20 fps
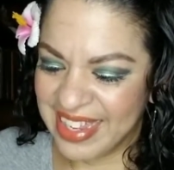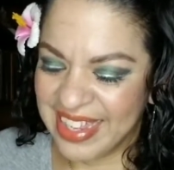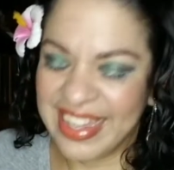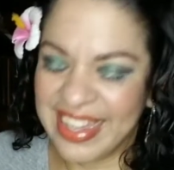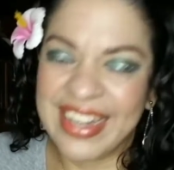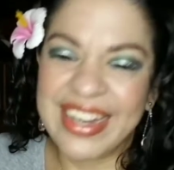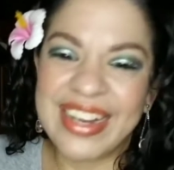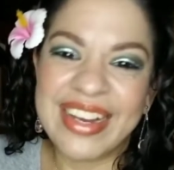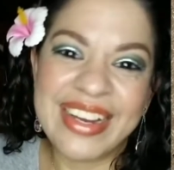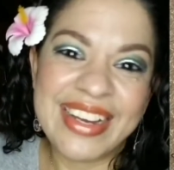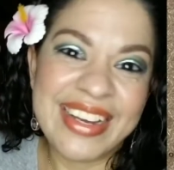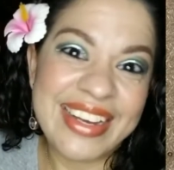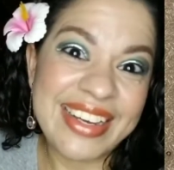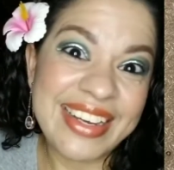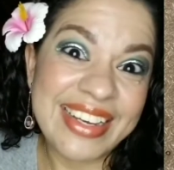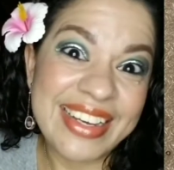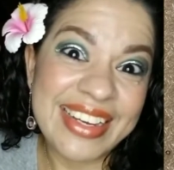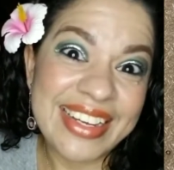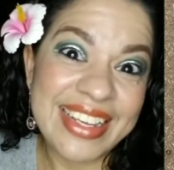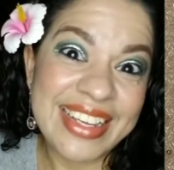
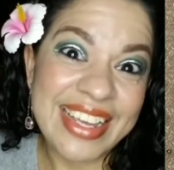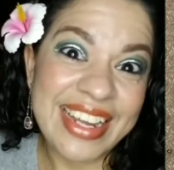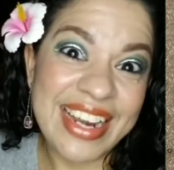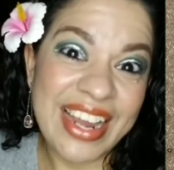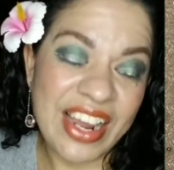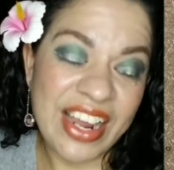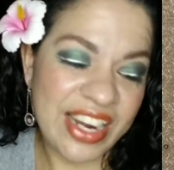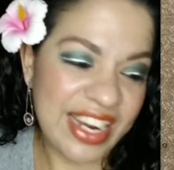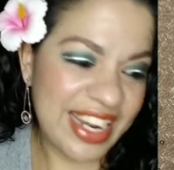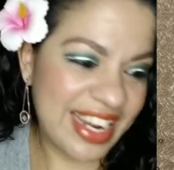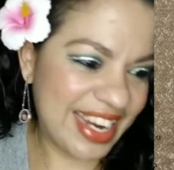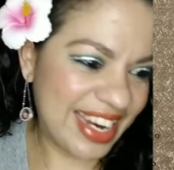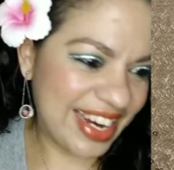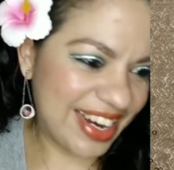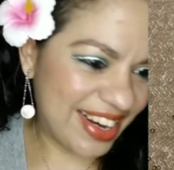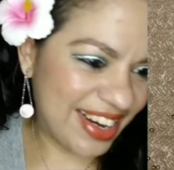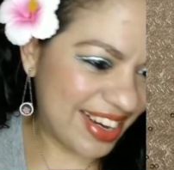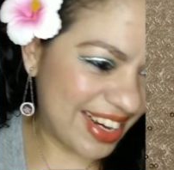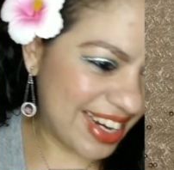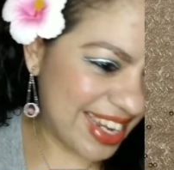uh, get out of
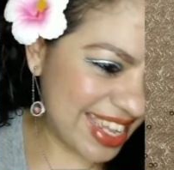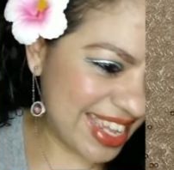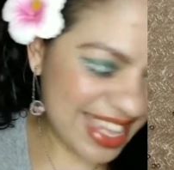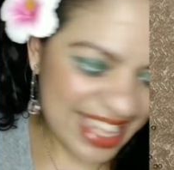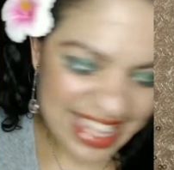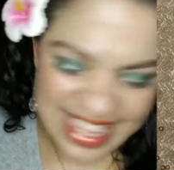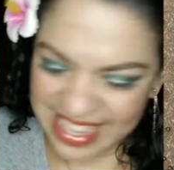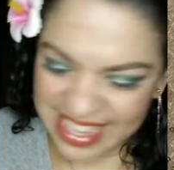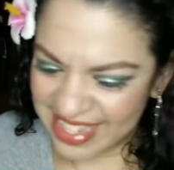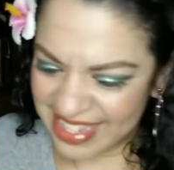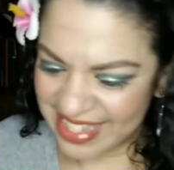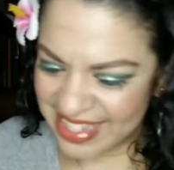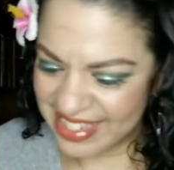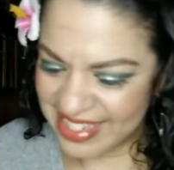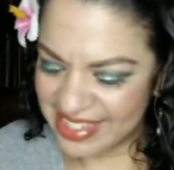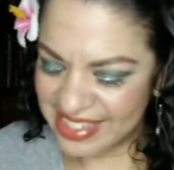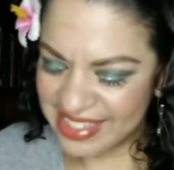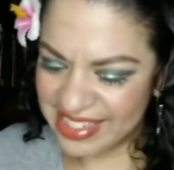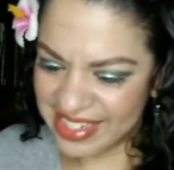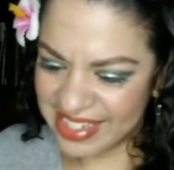here
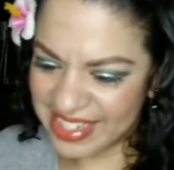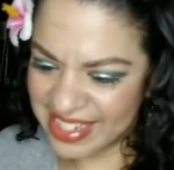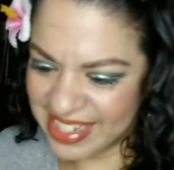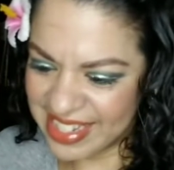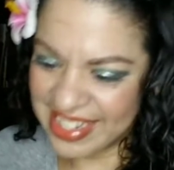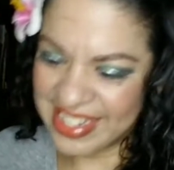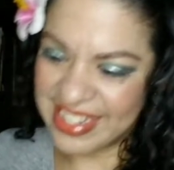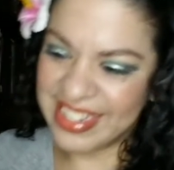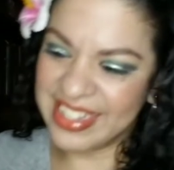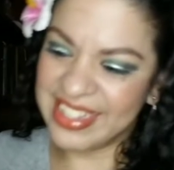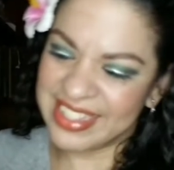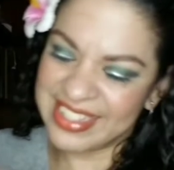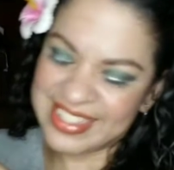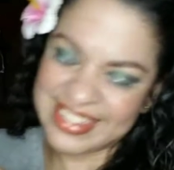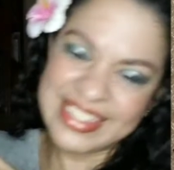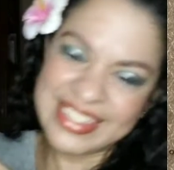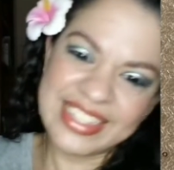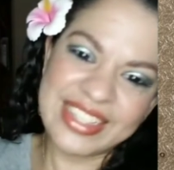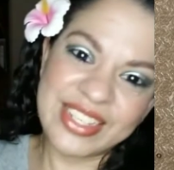is see,